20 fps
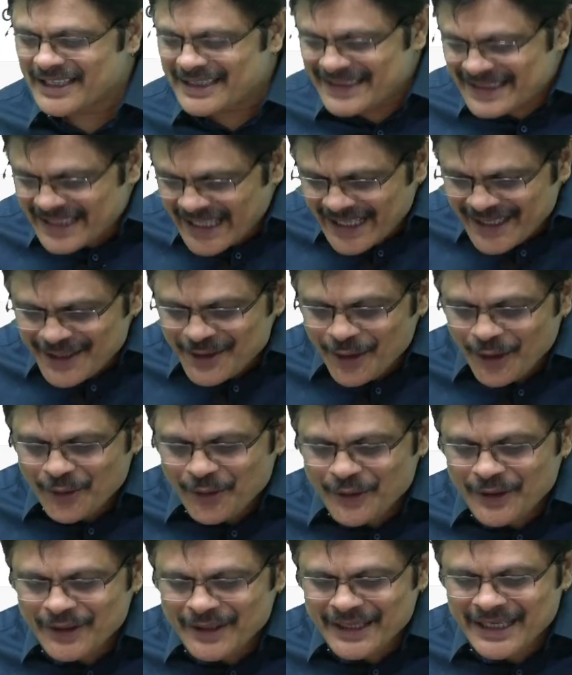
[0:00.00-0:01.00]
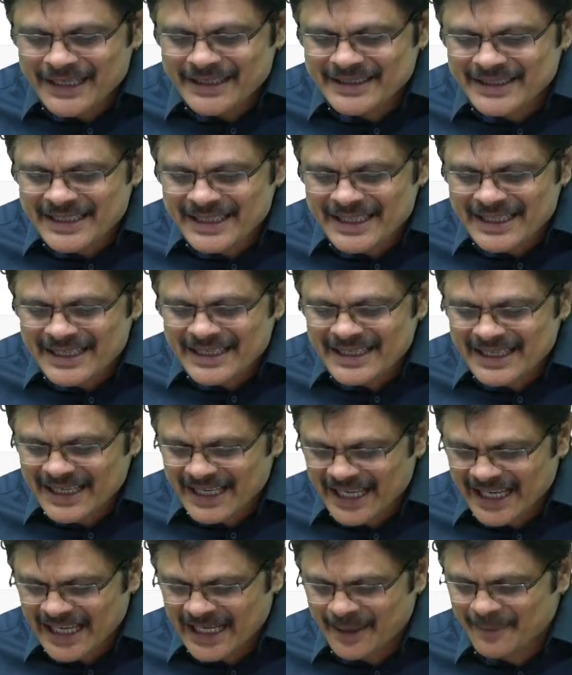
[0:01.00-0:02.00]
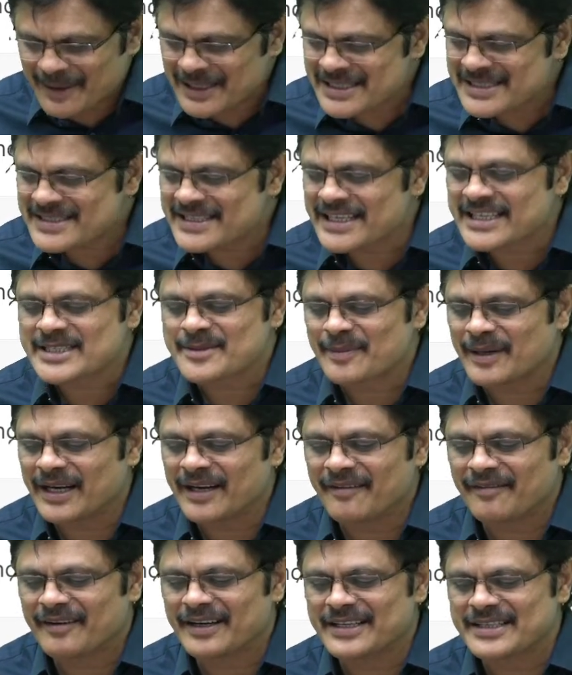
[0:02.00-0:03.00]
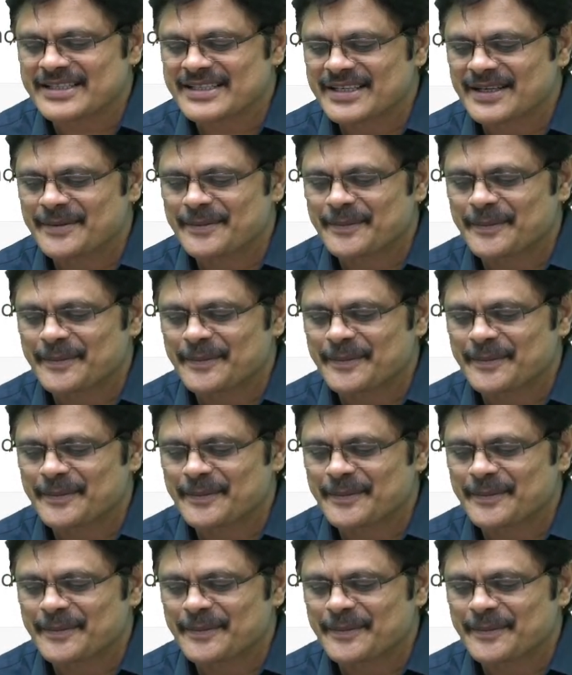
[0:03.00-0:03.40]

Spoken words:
Then you are going to get the element 6, my dear friends.